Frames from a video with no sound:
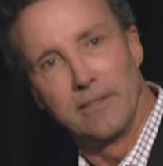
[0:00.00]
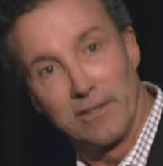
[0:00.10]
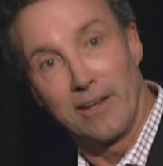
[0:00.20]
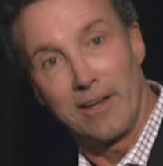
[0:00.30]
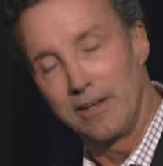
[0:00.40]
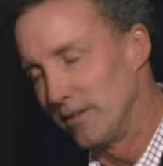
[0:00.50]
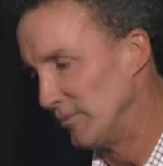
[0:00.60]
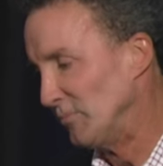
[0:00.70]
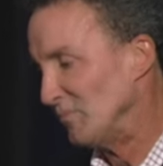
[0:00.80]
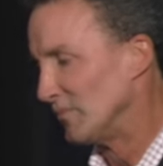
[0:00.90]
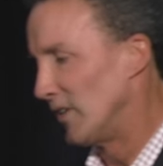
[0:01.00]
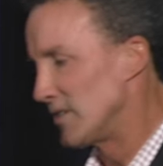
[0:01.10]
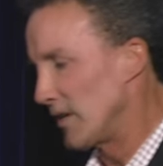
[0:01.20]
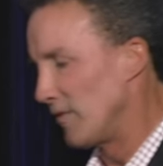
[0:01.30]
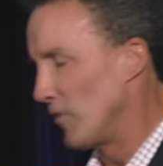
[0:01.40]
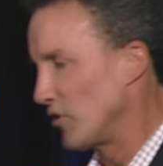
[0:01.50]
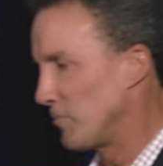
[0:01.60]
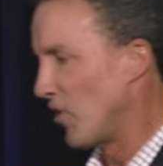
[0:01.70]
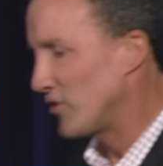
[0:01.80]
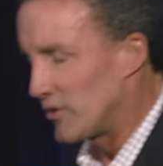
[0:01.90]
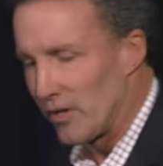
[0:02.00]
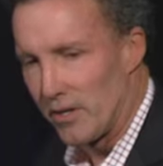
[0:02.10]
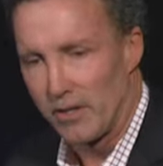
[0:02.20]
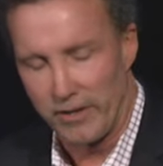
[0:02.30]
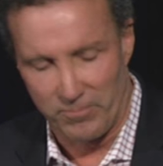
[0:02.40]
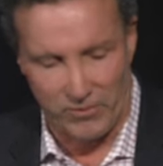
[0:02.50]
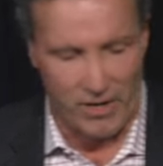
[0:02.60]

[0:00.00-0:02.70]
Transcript: Okay? Instead of most folks, like